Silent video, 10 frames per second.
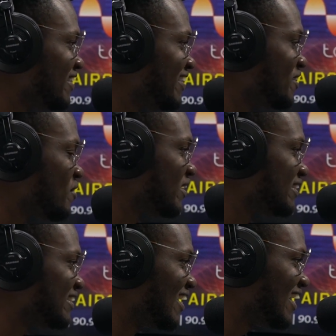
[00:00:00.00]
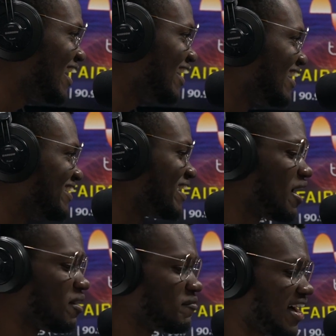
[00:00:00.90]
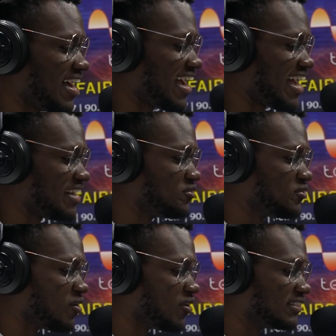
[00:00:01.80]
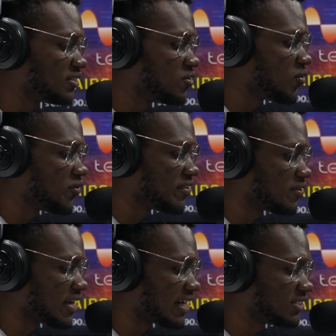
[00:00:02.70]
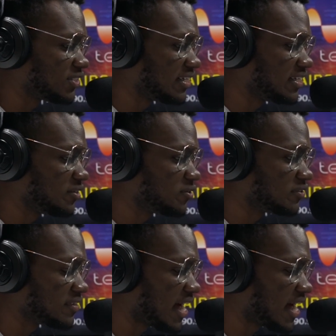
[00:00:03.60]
the comments online, and I do not want to go without actually, you know,